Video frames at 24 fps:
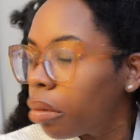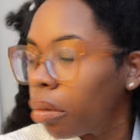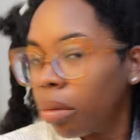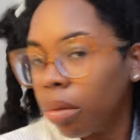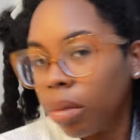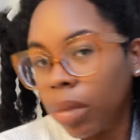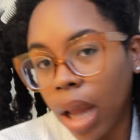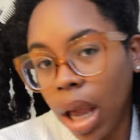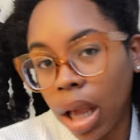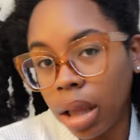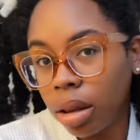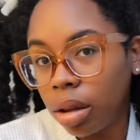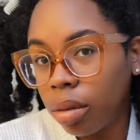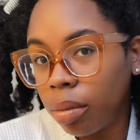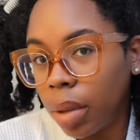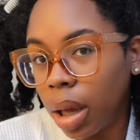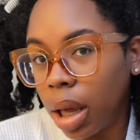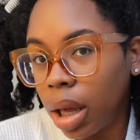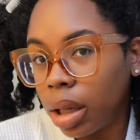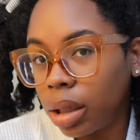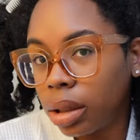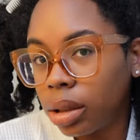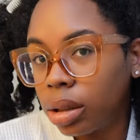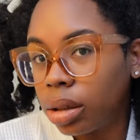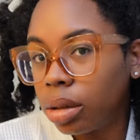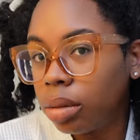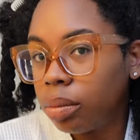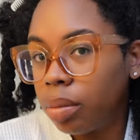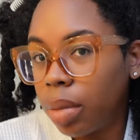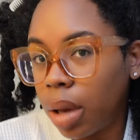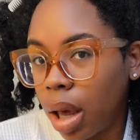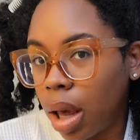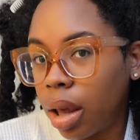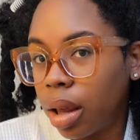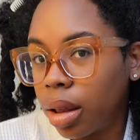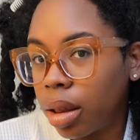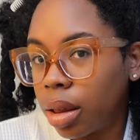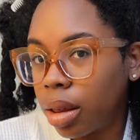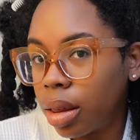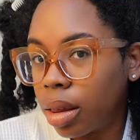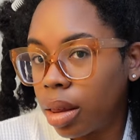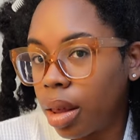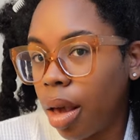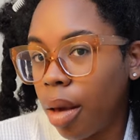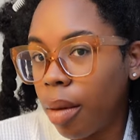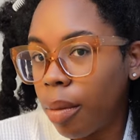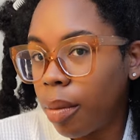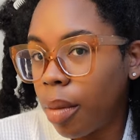Not too much, but
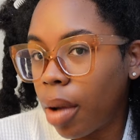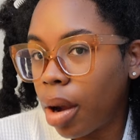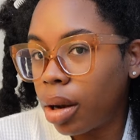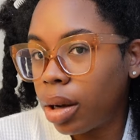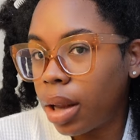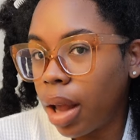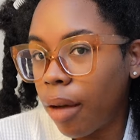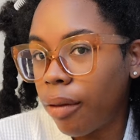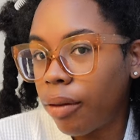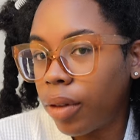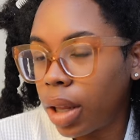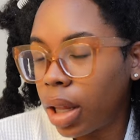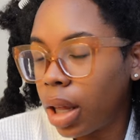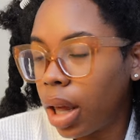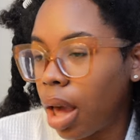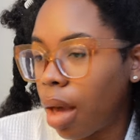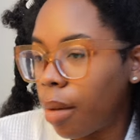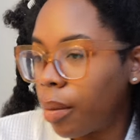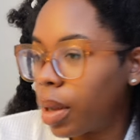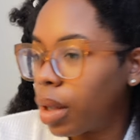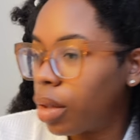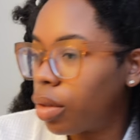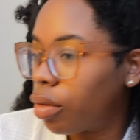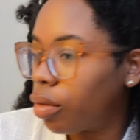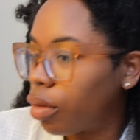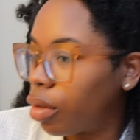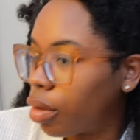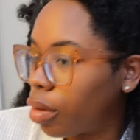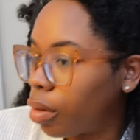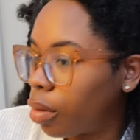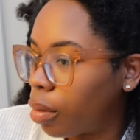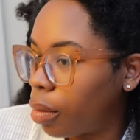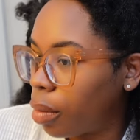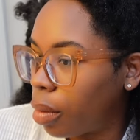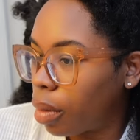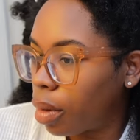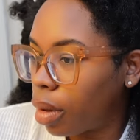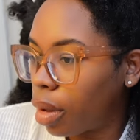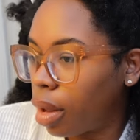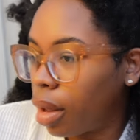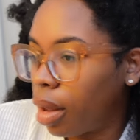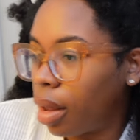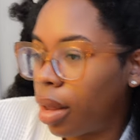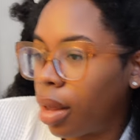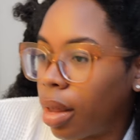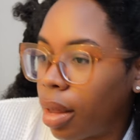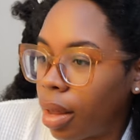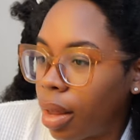some are definitely coming through.
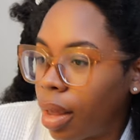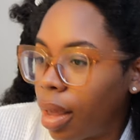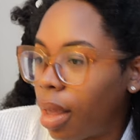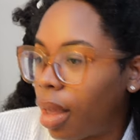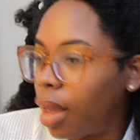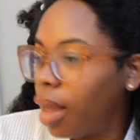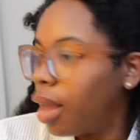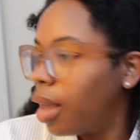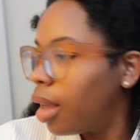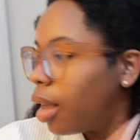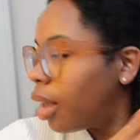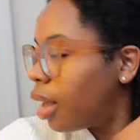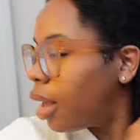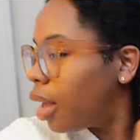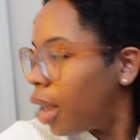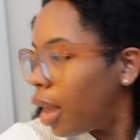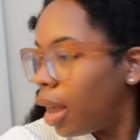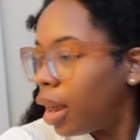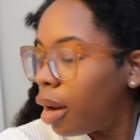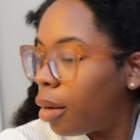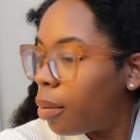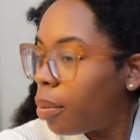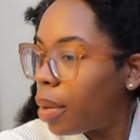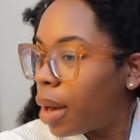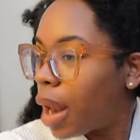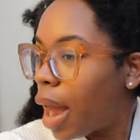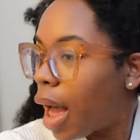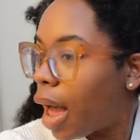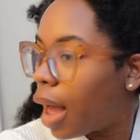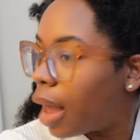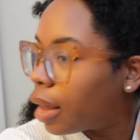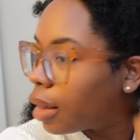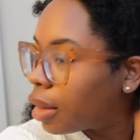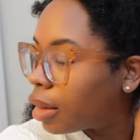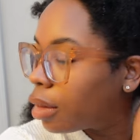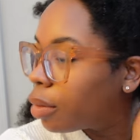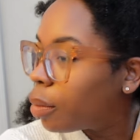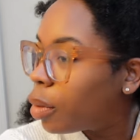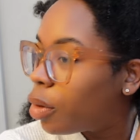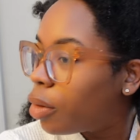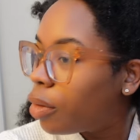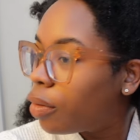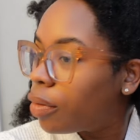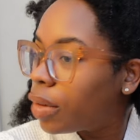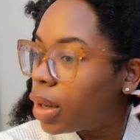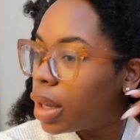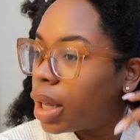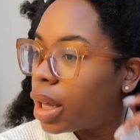It applied
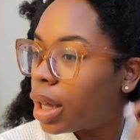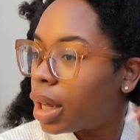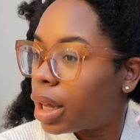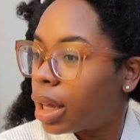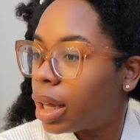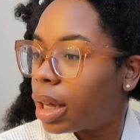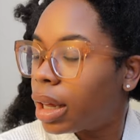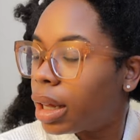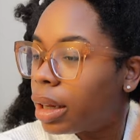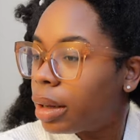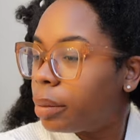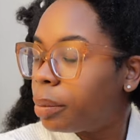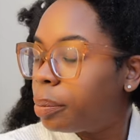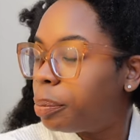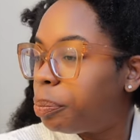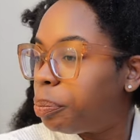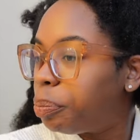smoothly.